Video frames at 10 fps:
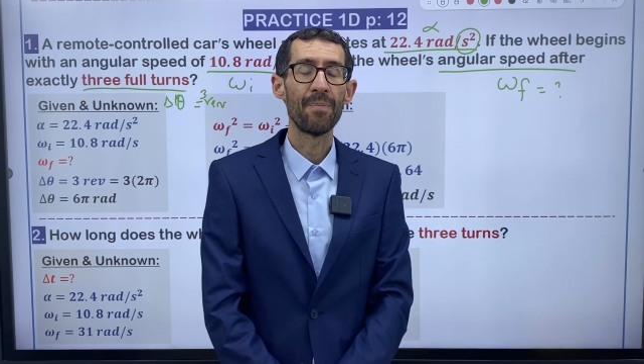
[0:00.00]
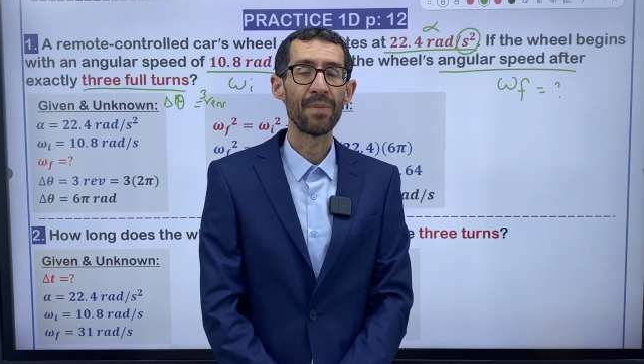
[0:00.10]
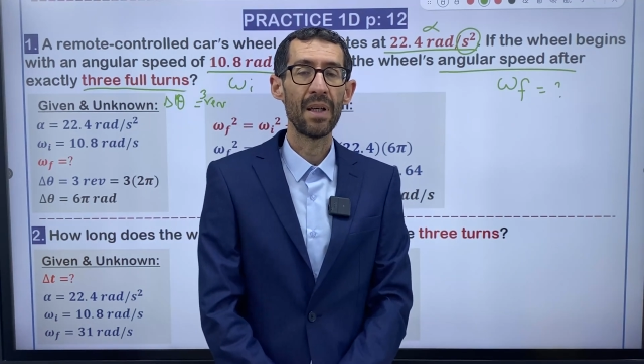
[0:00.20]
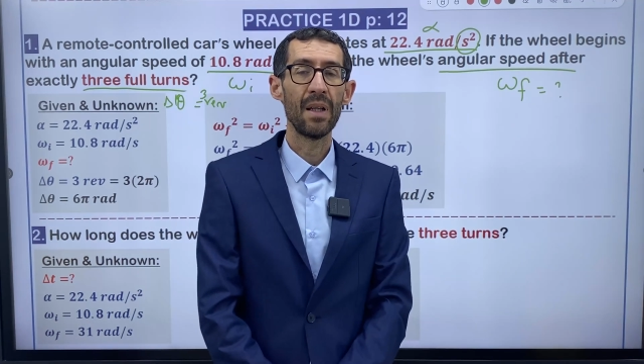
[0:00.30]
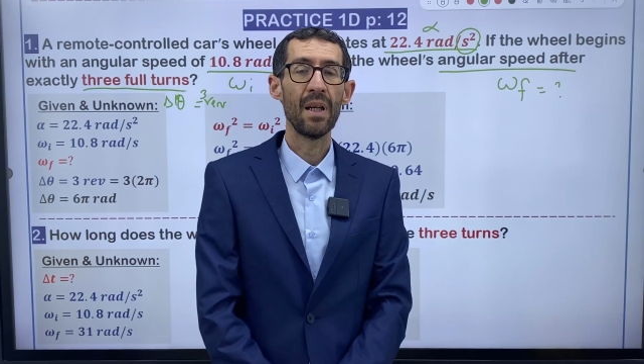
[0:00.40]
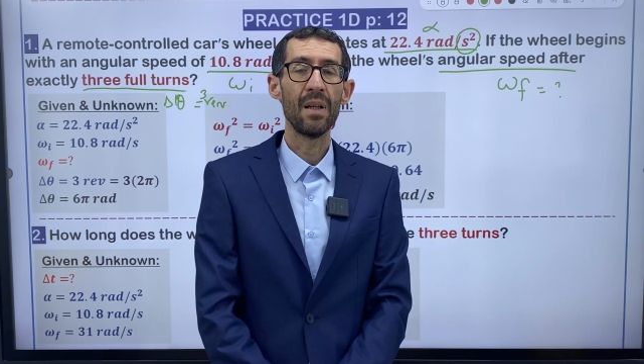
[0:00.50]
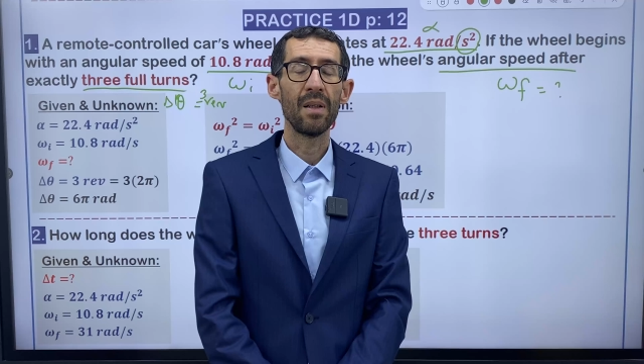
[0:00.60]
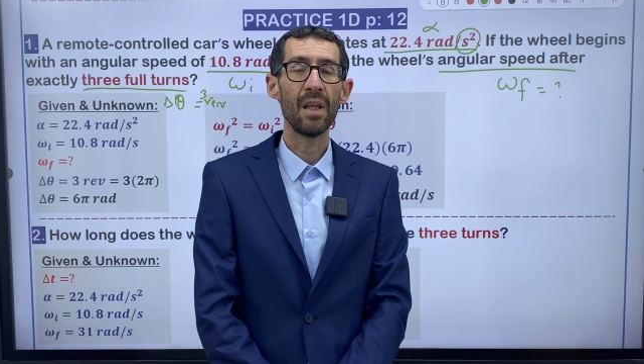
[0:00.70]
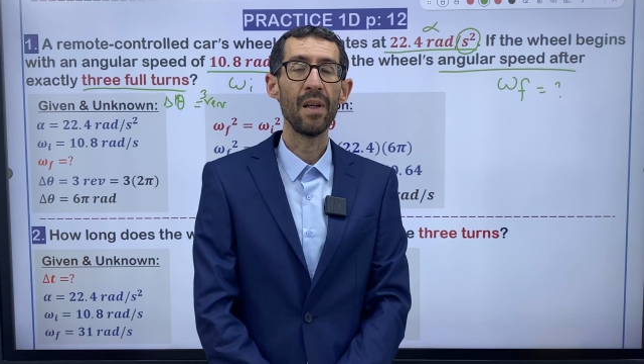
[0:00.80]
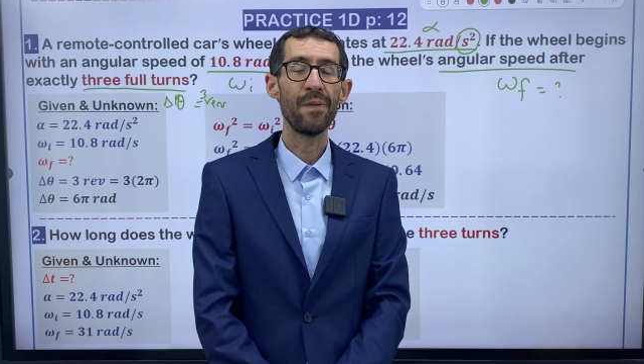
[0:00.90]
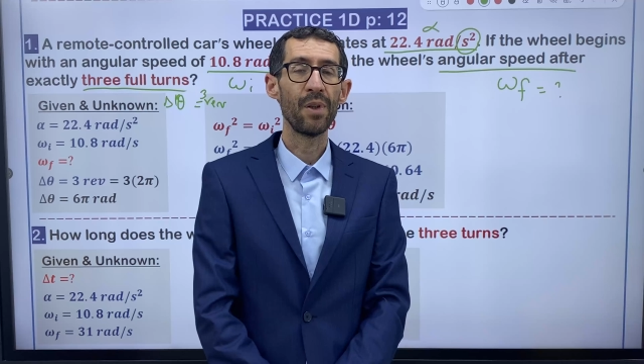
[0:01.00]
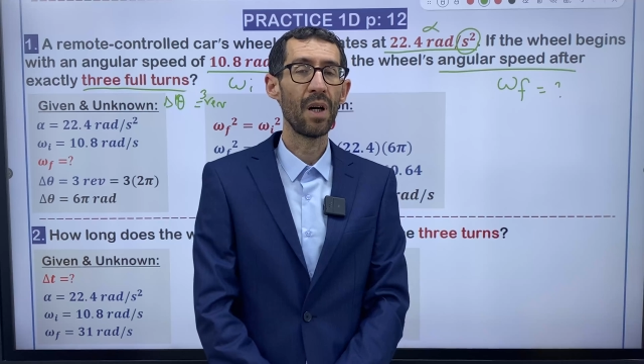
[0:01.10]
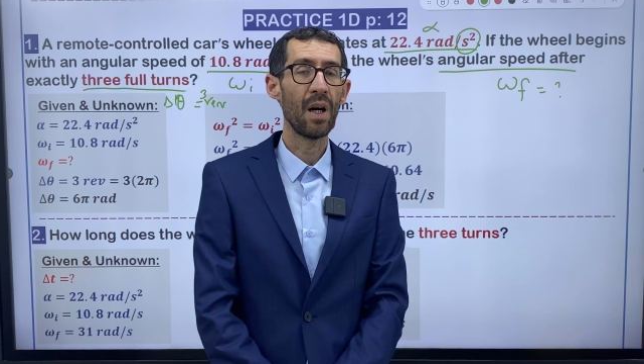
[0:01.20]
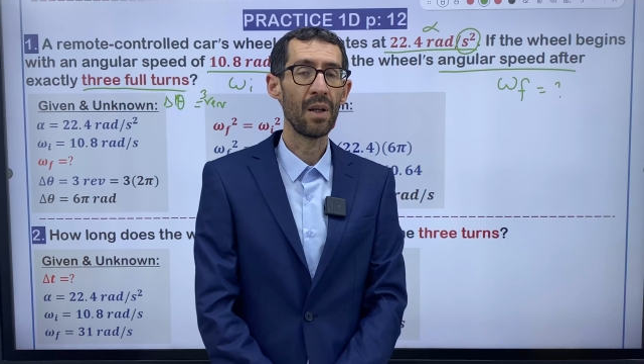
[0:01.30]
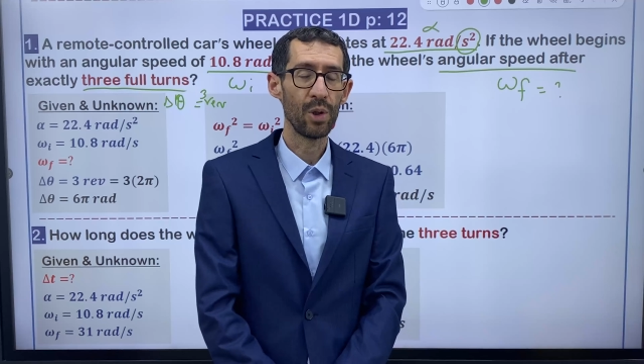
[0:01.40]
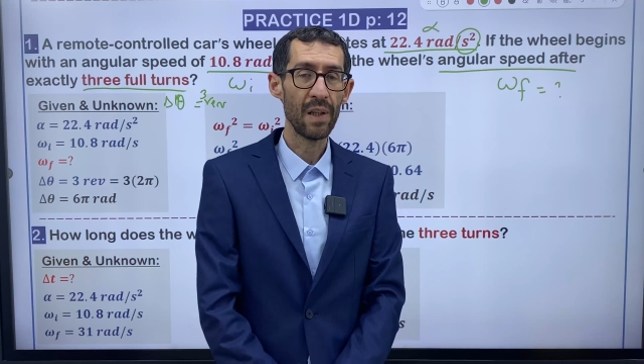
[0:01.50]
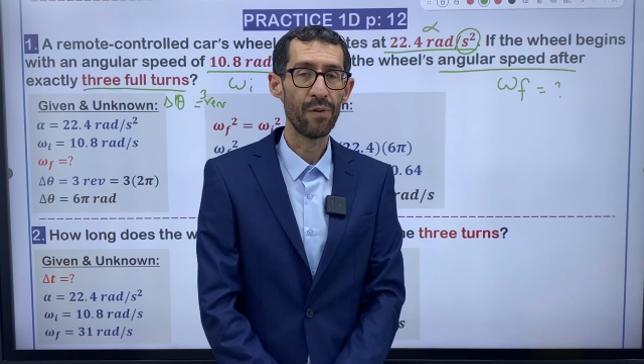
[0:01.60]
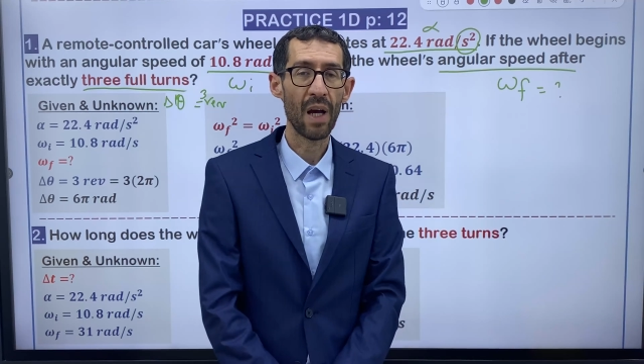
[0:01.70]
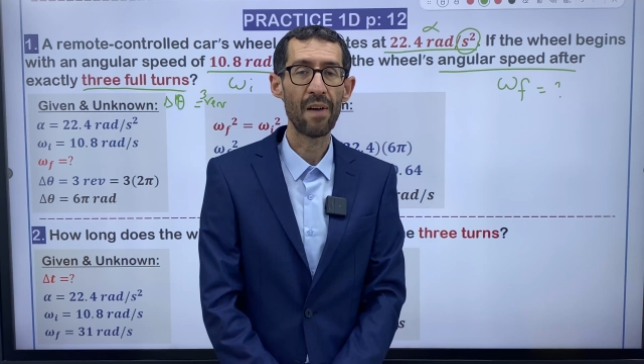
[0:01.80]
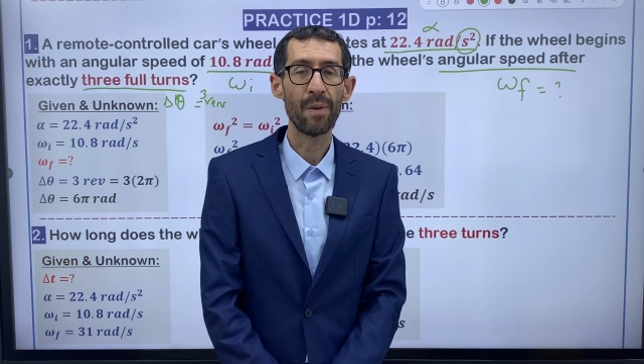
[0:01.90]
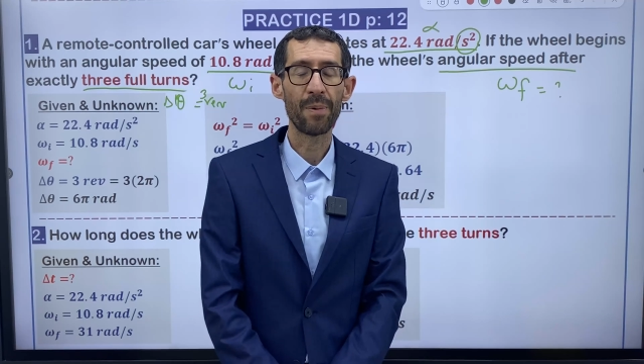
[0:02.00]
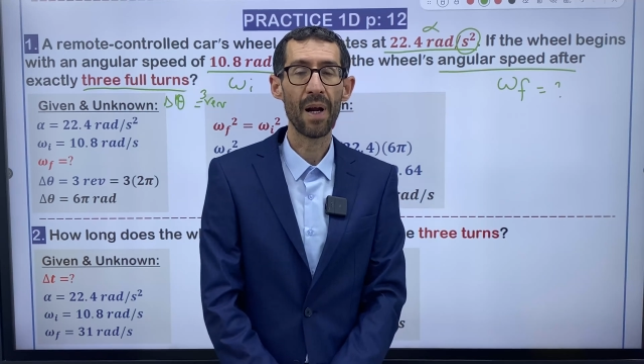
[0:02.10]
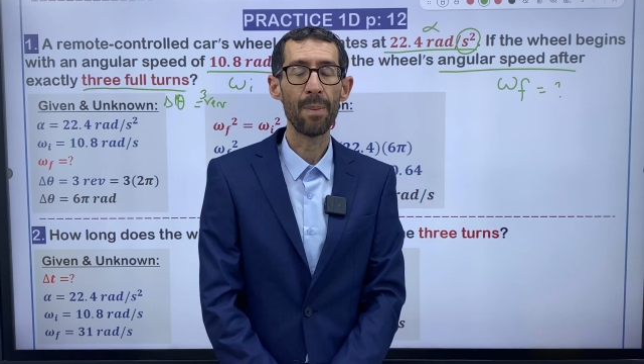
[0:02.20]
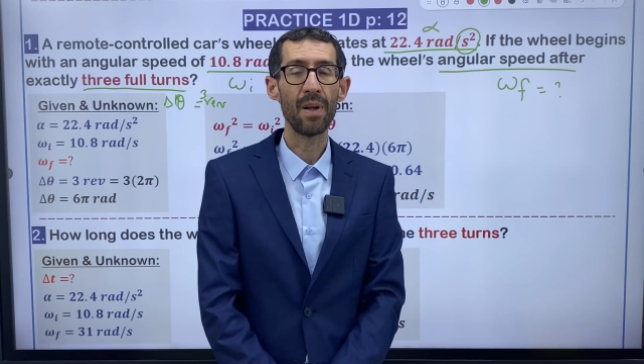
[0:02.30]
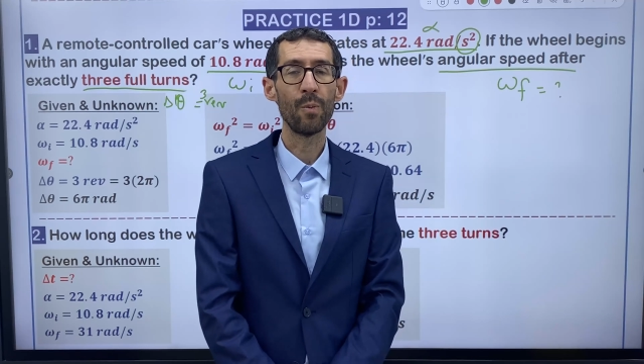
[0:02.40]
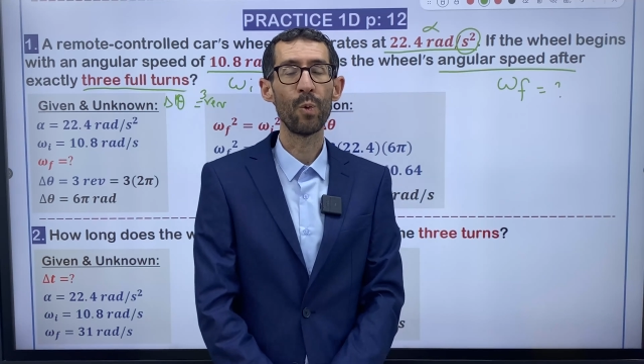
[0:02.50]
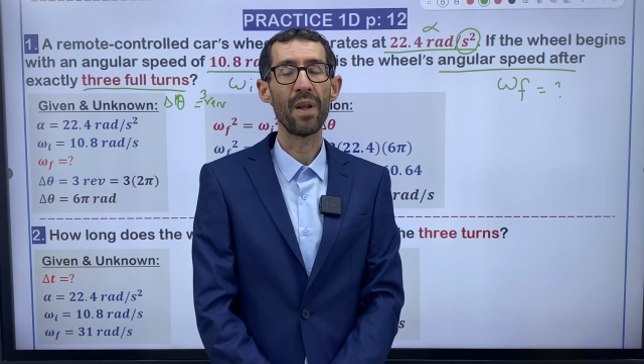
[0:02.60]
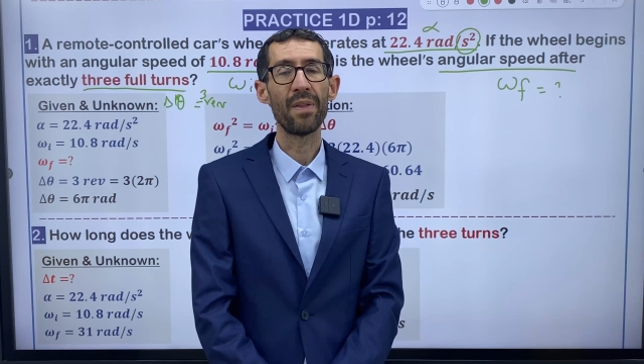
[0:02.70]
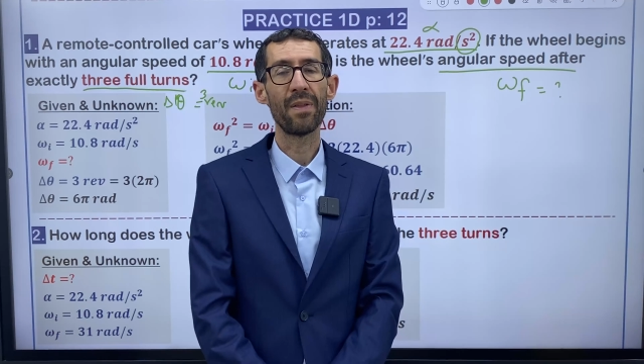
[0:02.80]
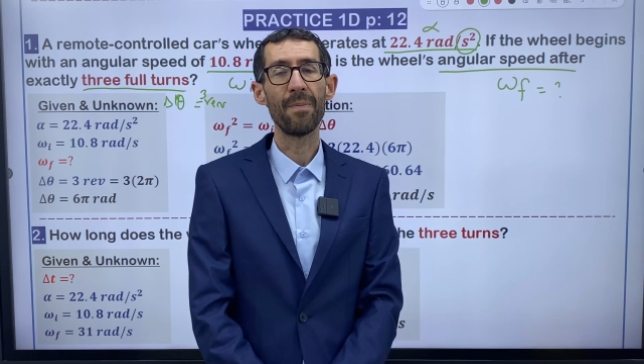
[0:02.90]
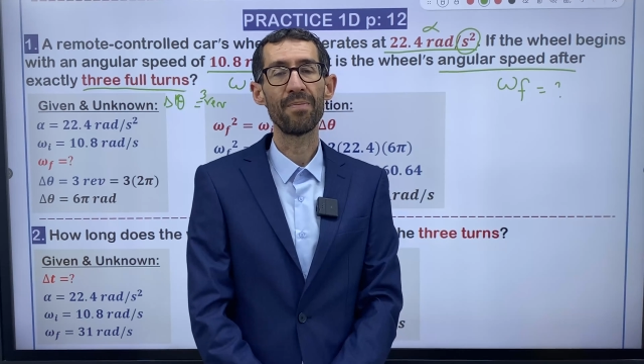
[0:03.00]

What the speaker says: if you have a problem with